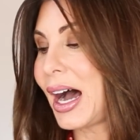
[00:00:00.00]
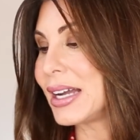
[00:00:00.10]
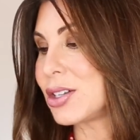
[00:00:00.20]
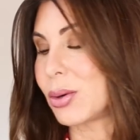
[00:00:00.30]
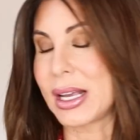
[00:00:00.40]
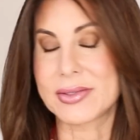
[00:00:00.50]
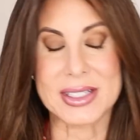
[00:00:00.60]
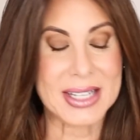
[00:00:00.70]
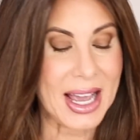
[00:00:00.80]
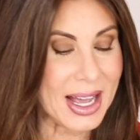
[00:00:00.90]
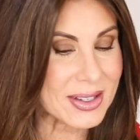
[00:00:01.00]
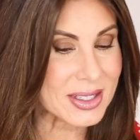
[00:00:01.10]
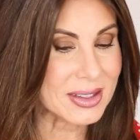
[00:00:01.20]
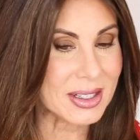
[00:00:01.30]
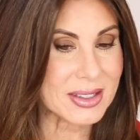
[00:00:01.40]
I don't have to
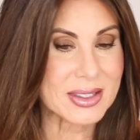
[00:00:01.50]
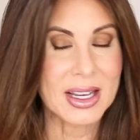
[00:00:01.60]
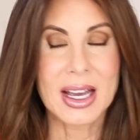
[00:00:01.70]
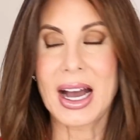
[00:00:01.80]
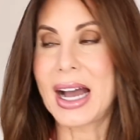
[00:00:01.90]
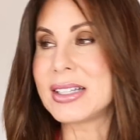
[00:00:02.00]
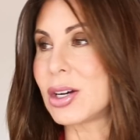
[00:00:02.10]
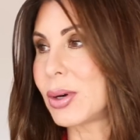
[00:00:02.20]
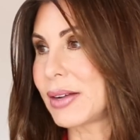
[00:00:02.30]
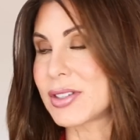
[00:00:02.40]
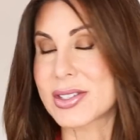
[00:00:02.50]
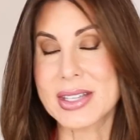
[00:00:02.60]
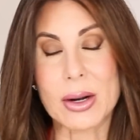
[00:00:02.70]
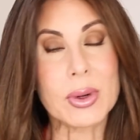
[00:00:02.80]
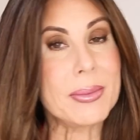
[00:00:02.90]
task this. I don't have to
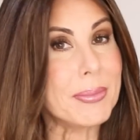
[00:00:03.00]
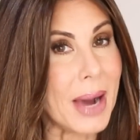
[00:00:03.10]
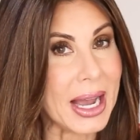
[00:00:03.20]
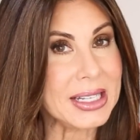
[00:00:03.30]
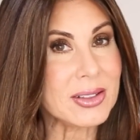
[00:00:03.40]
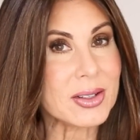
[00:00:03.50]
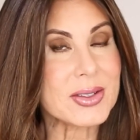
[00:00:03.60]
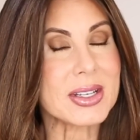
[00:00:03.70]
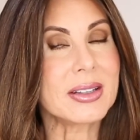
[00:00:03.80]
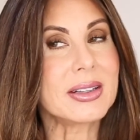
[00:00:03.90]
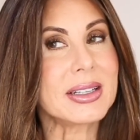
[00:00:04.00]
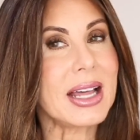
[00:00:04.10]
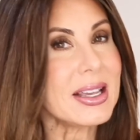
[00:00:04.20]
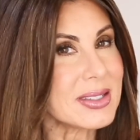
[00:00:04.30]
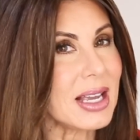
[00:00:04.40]
set reminders
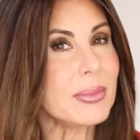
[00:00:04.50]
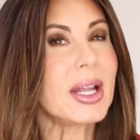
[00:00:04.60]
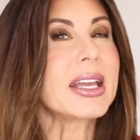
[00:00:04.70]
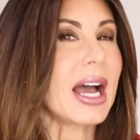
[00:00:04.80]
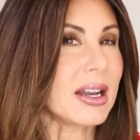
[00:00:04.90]
unless I'm like